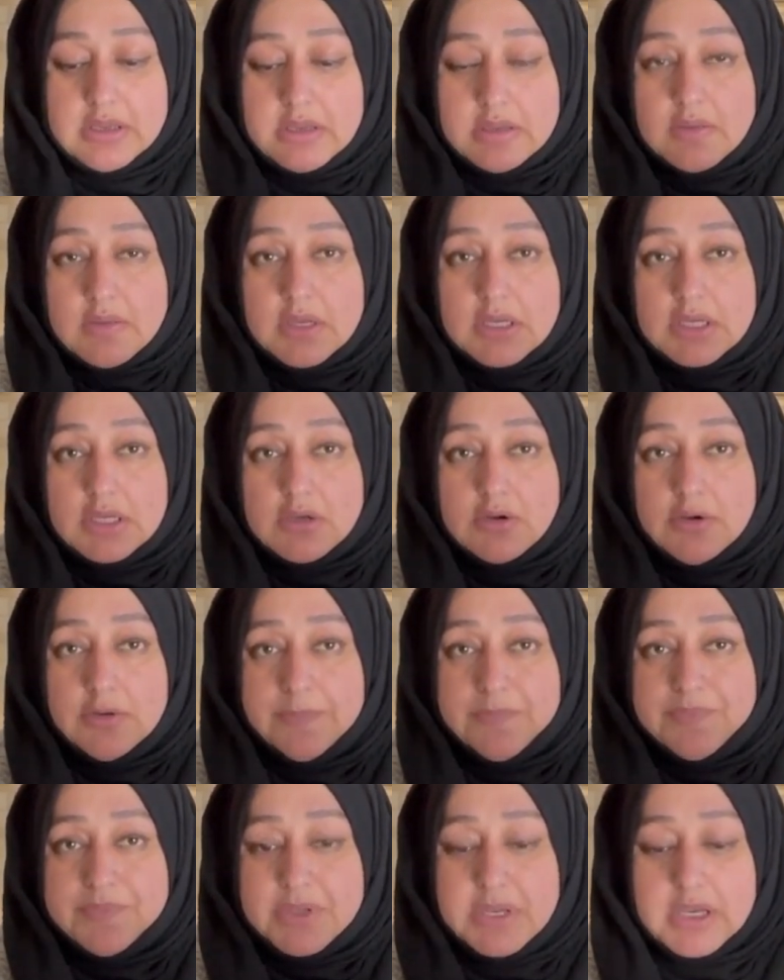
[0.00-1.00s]
There you
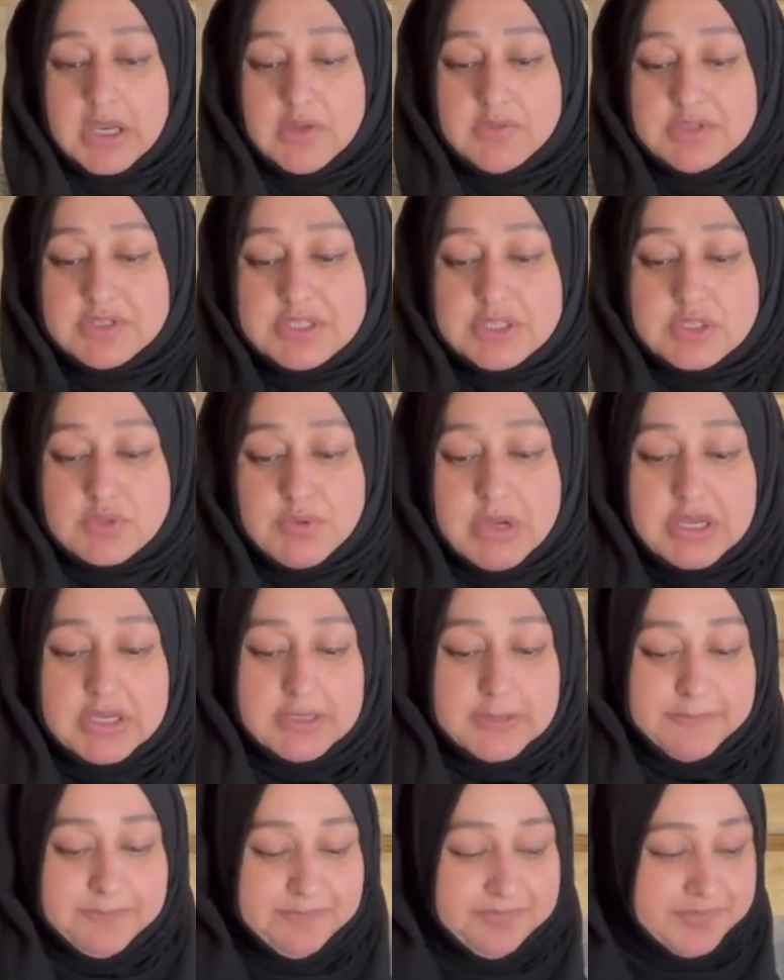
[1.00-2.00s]
go. Now this is
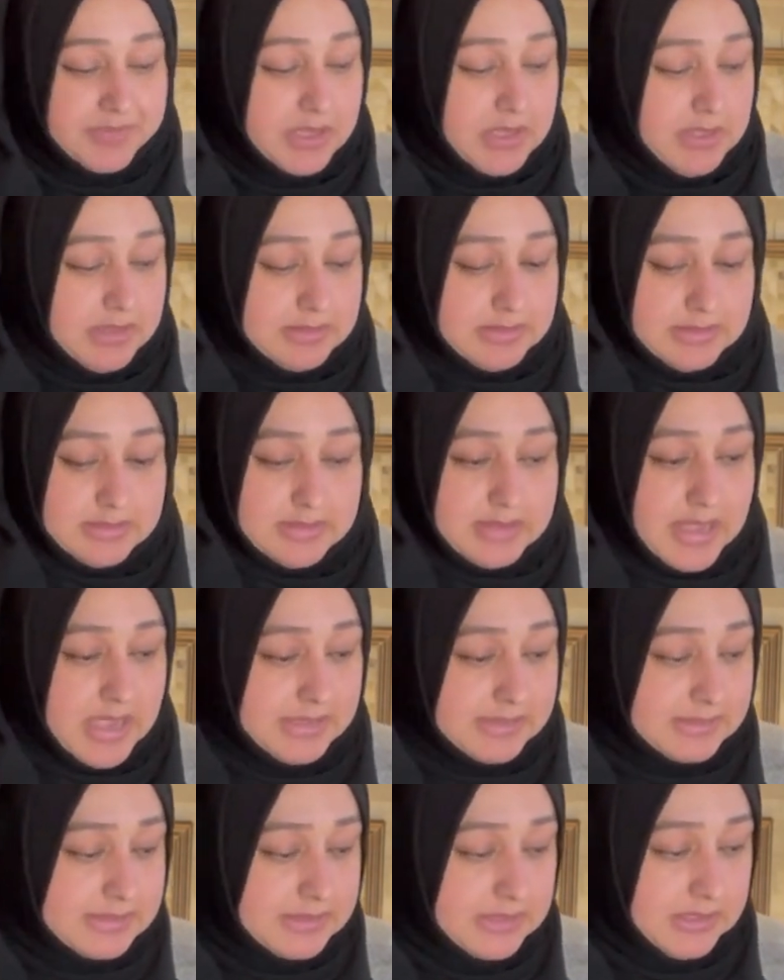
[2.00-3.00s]
ready. The
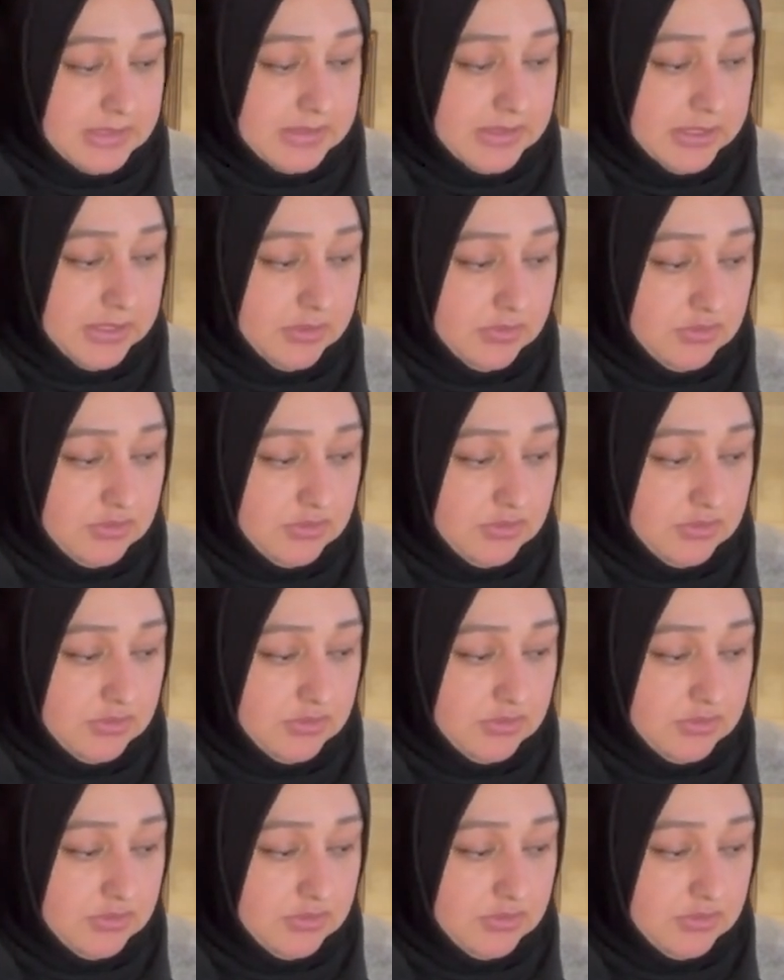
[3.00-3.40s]
next thing that you